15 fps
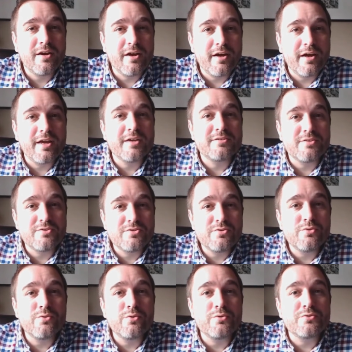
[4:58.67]
uh, as a
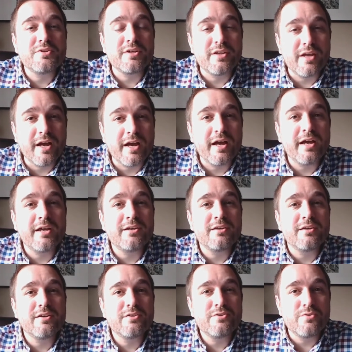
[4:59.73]
tool to guide,
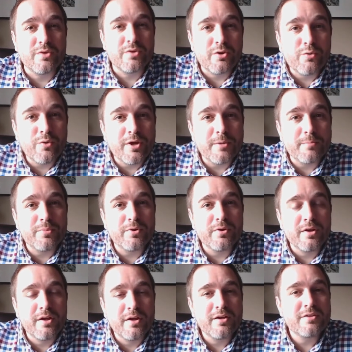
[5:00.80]
to equip,
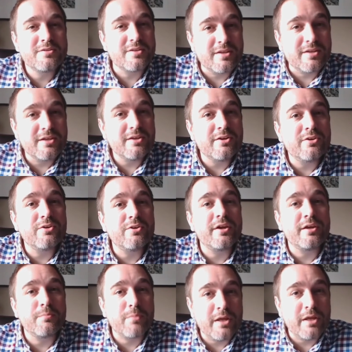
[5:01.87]
to kill
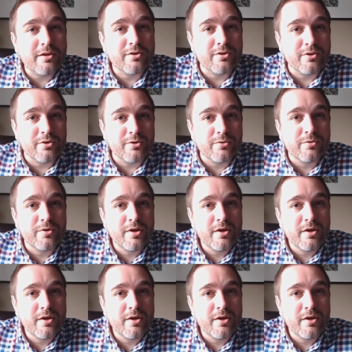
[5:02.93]
and make new,